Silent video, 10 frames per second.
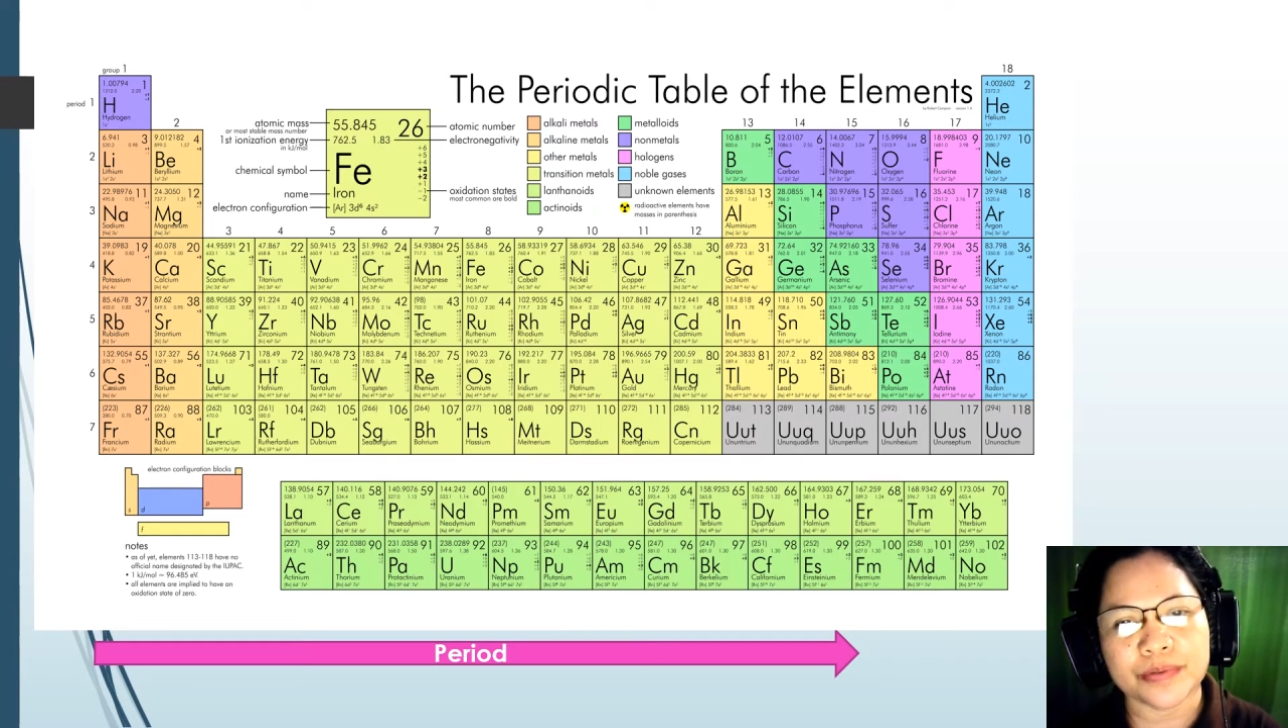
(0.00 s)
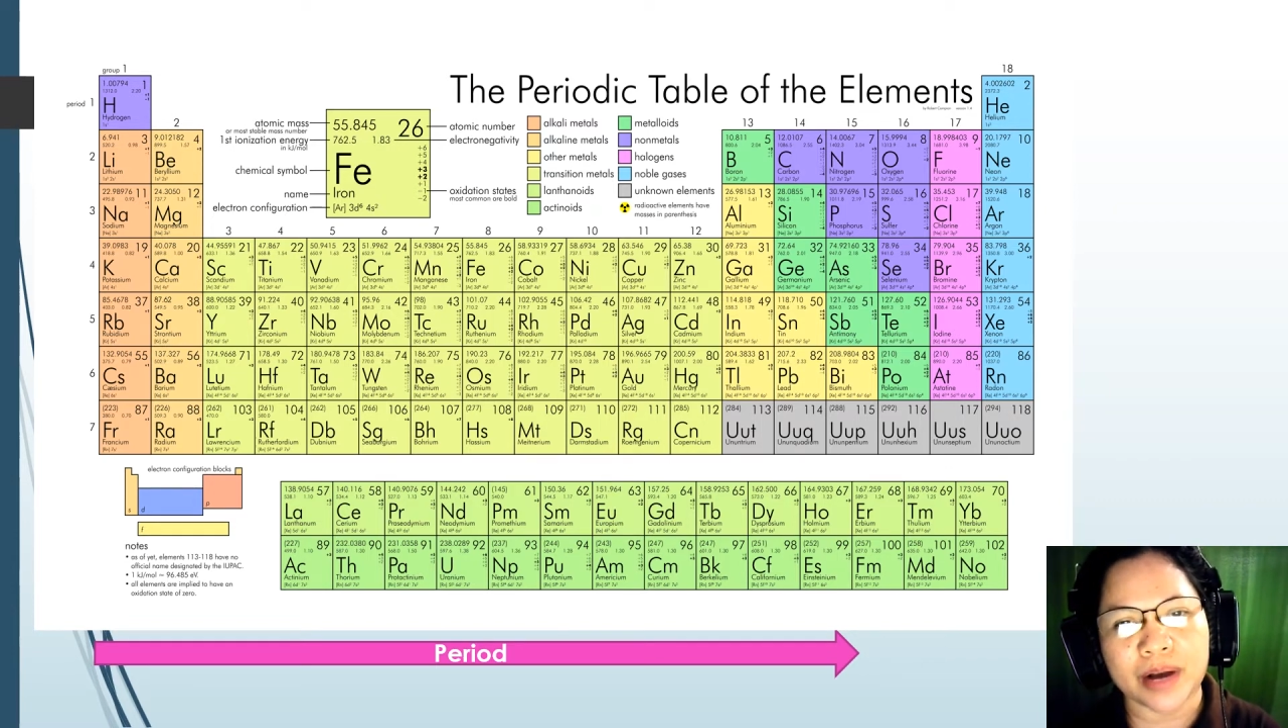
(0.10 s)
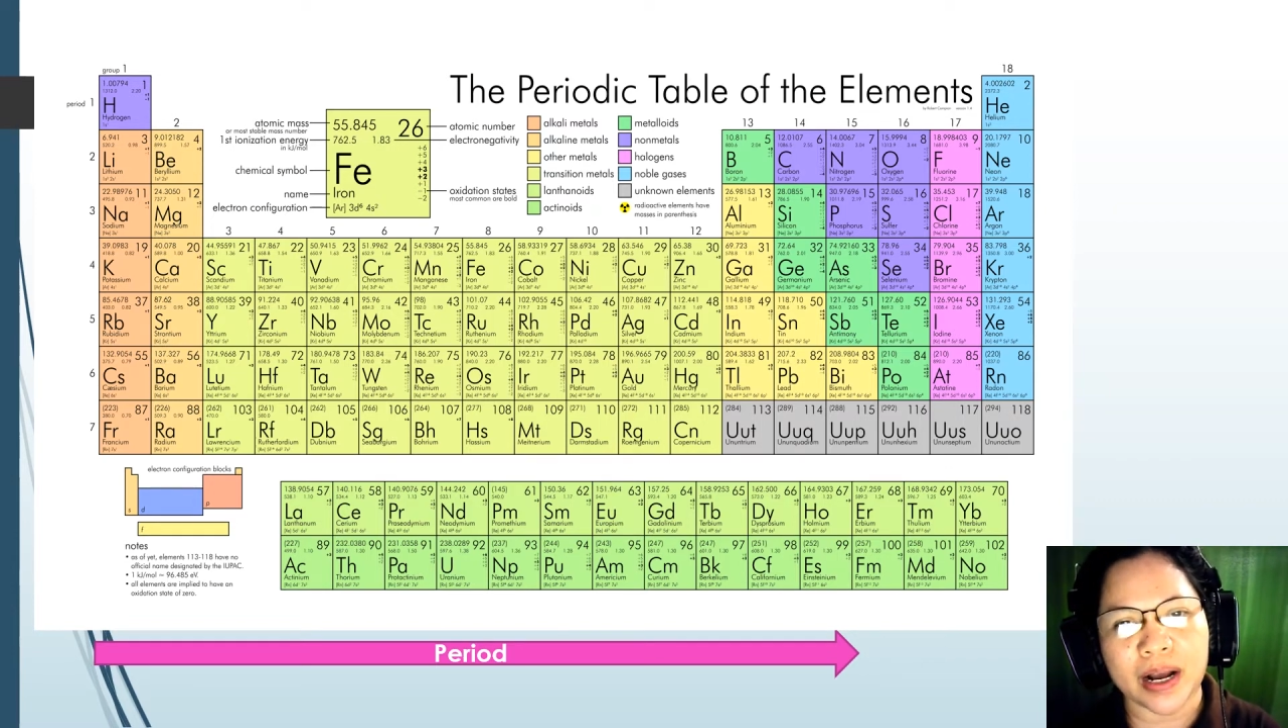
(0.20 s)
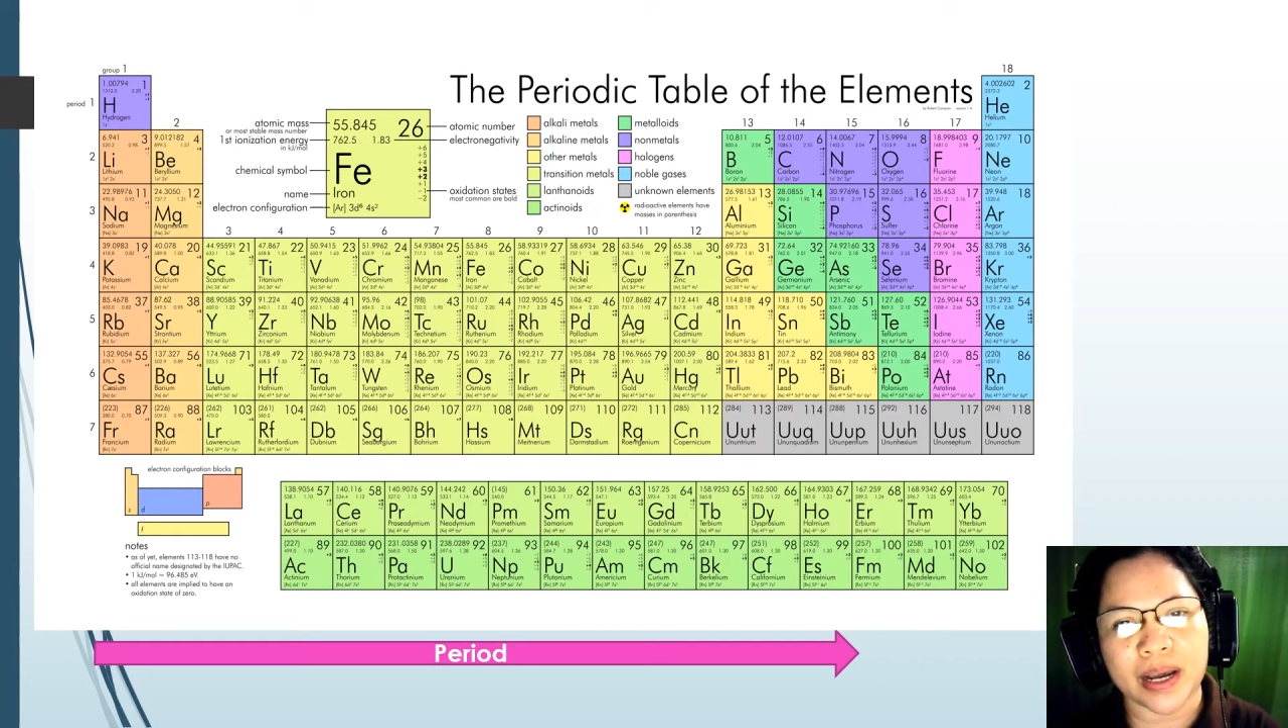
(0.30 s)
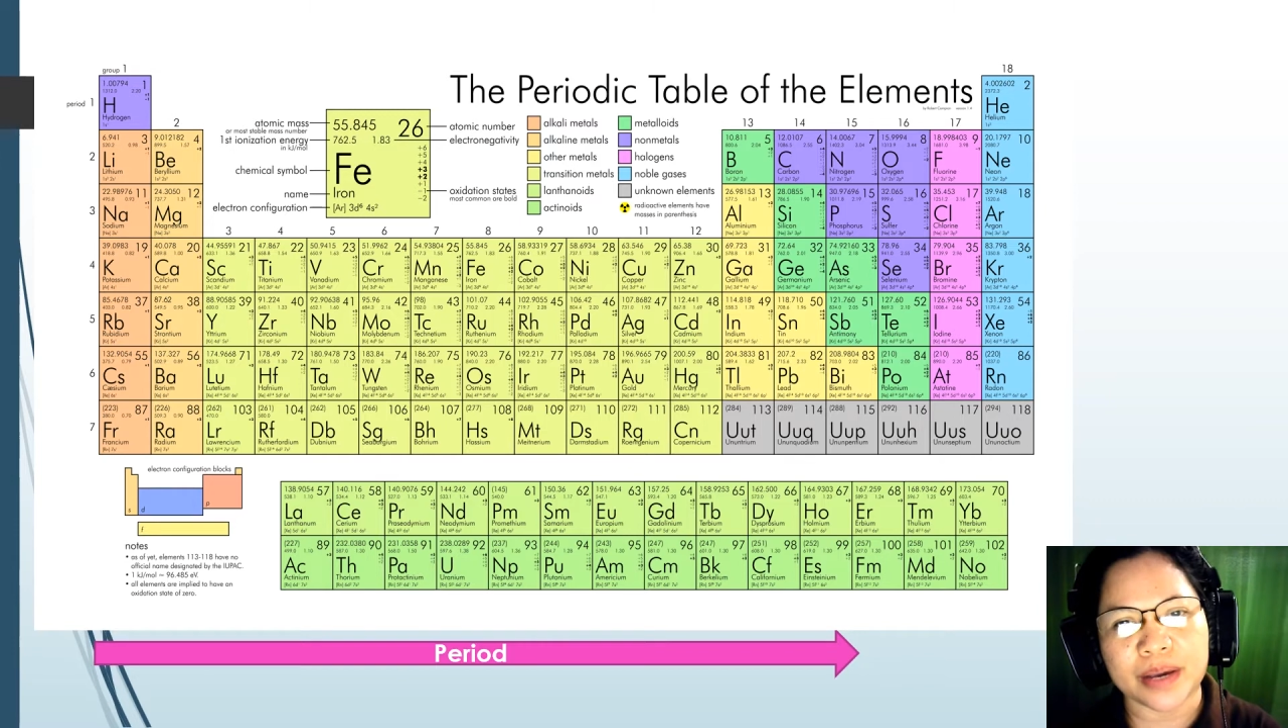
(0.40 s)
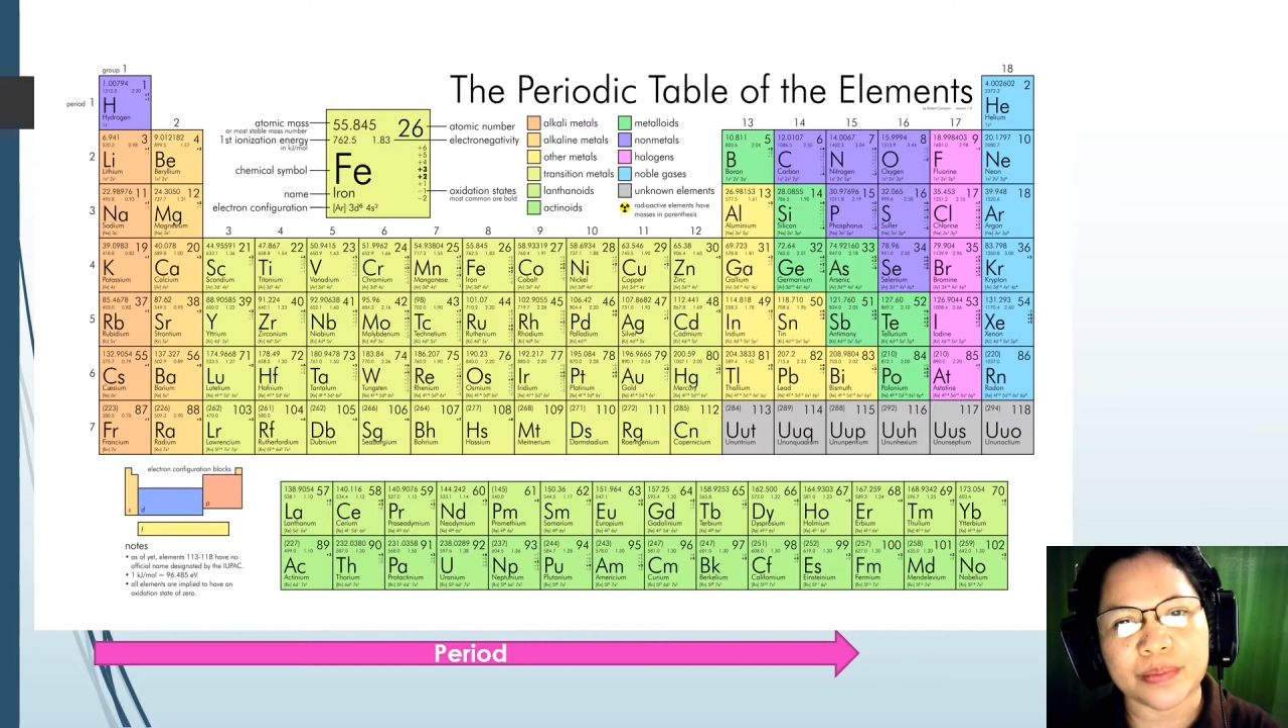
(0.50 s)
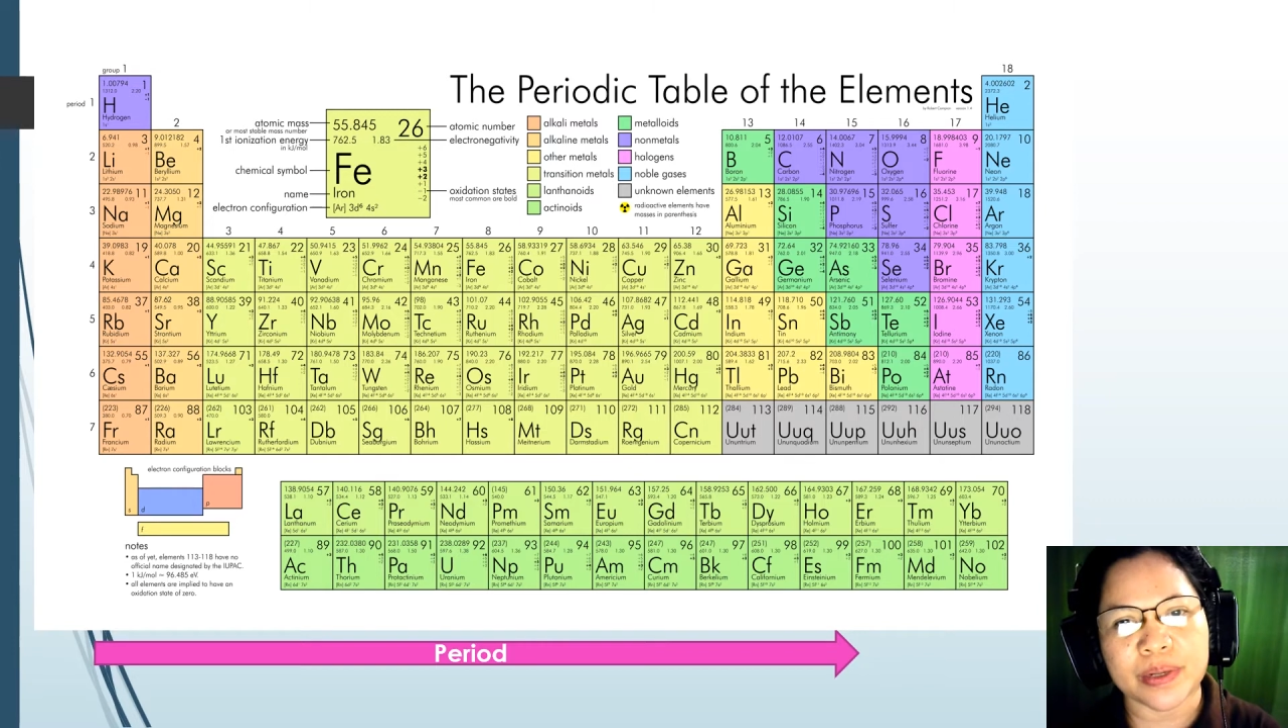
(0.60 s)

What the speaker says: 5,